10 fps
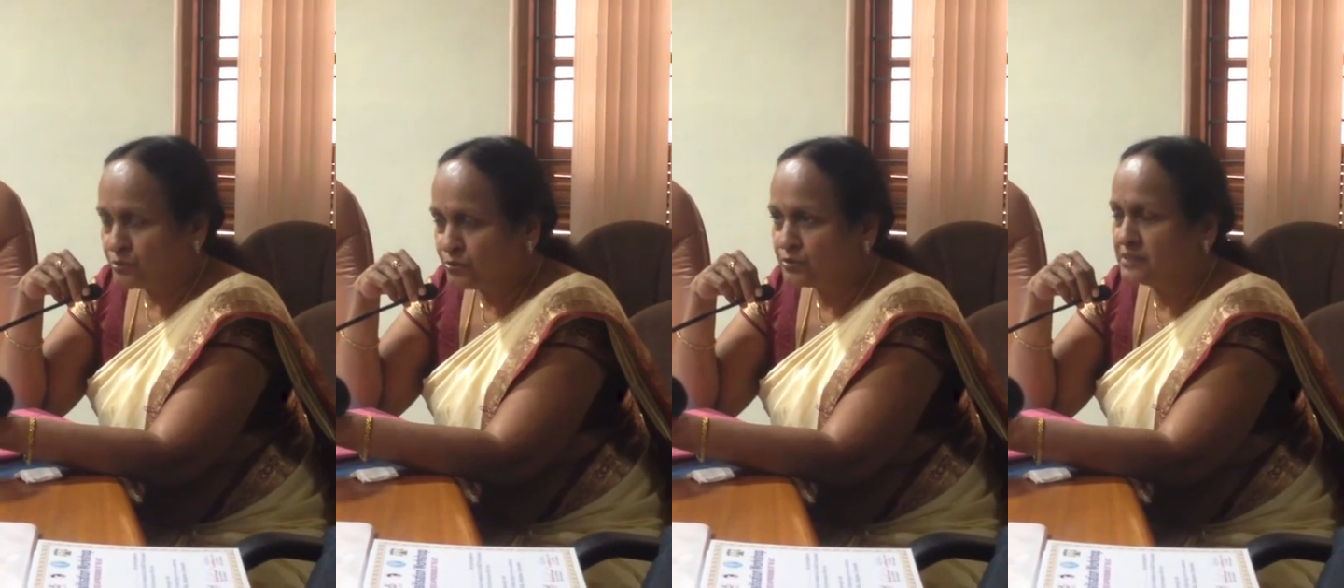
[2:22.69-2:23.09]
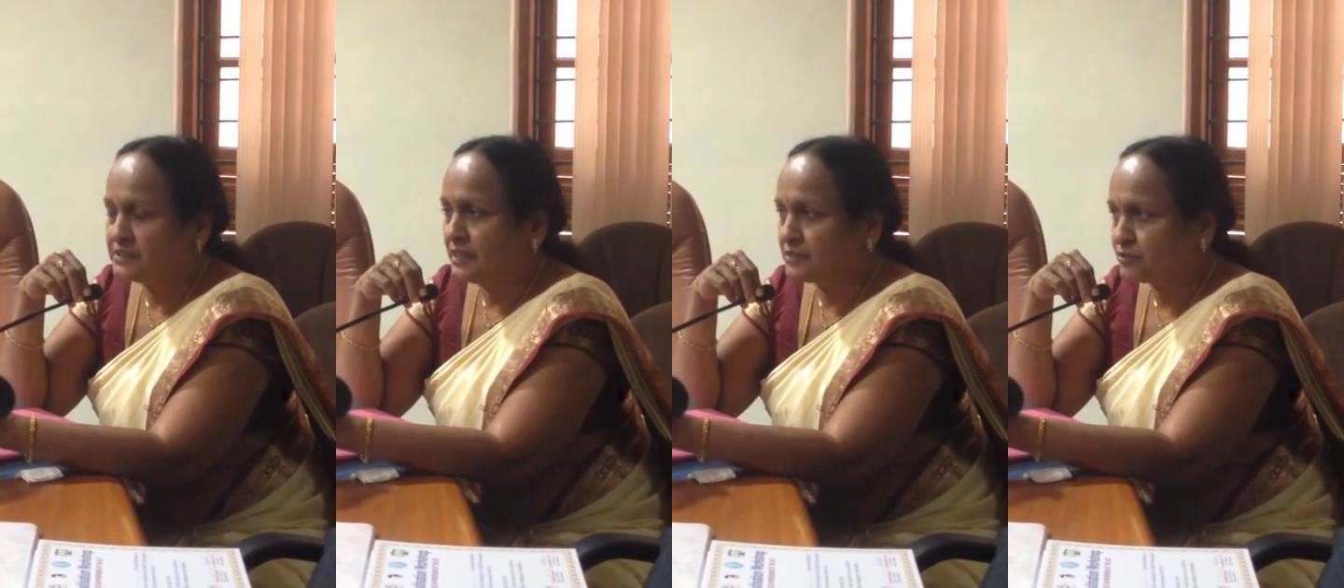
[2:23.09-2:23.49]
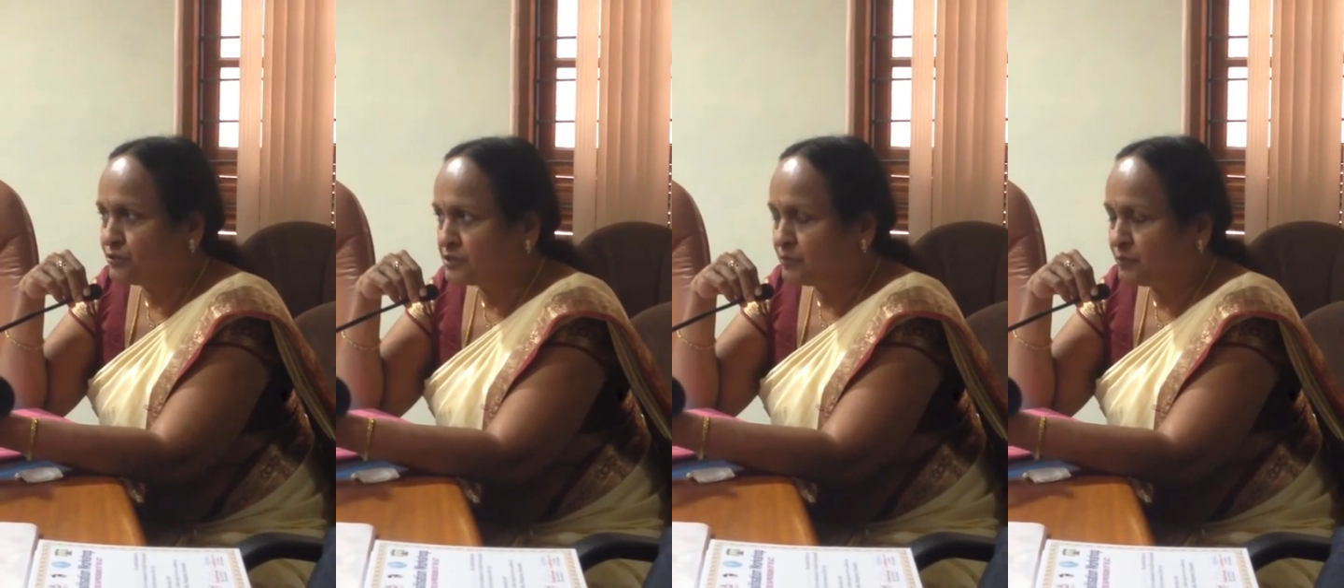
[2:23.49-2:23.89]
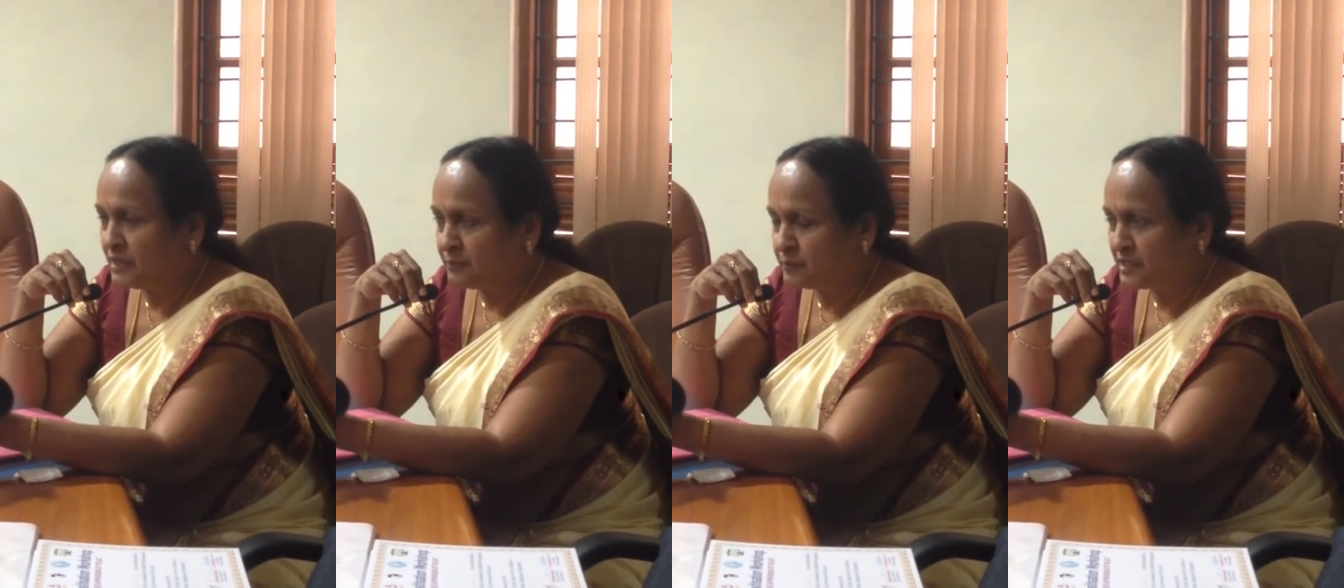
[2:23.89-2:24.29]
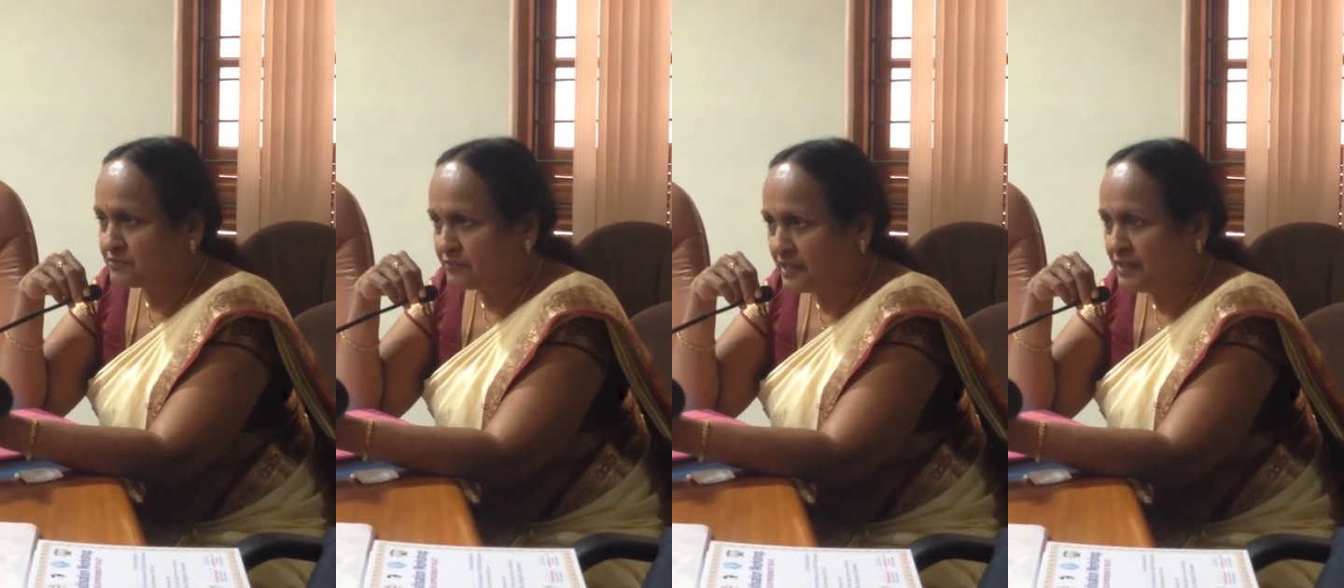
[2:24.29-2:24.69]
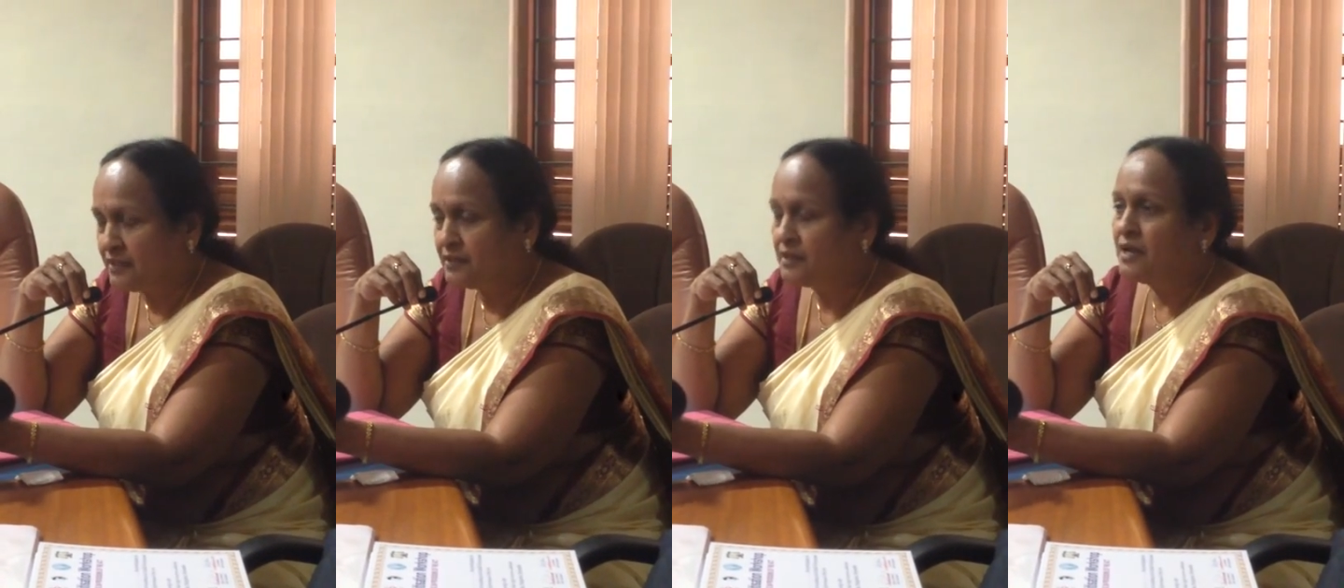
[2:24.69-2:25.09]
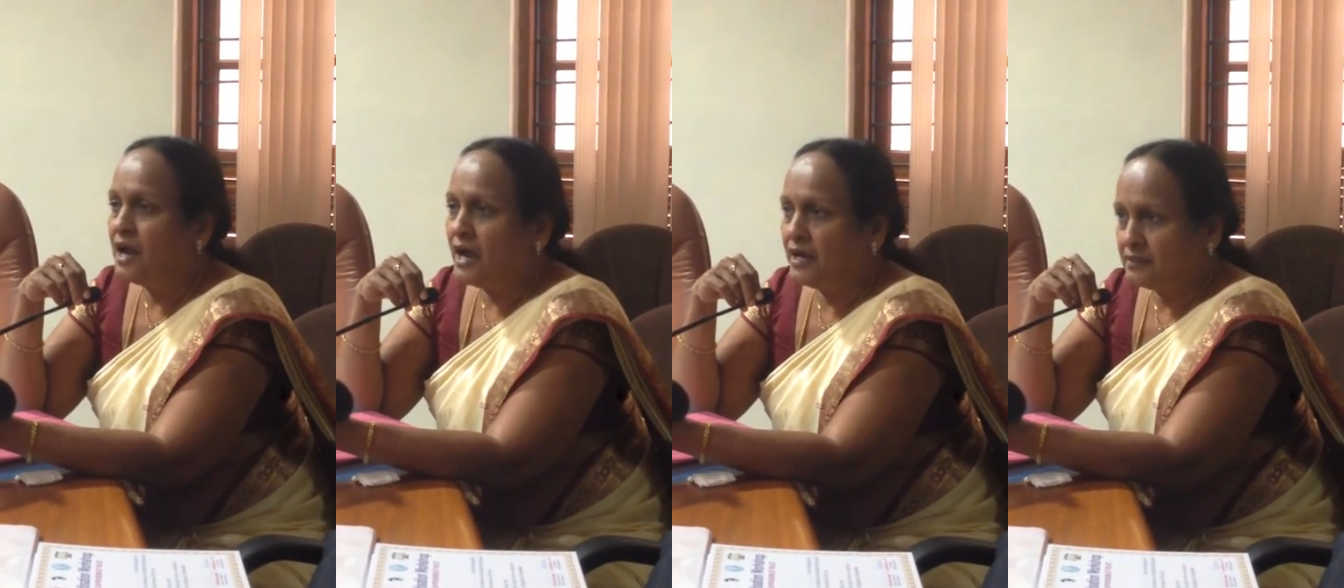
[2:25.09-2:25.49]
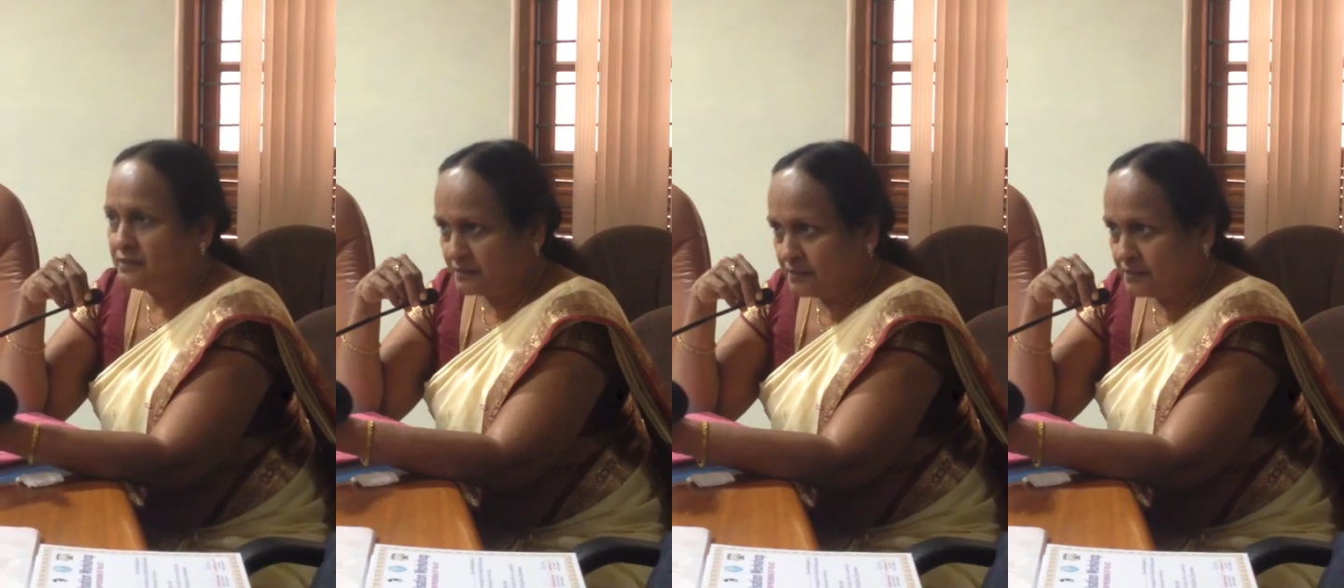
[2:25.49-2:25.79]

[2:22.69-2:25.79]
do this exclusive breastfeeding and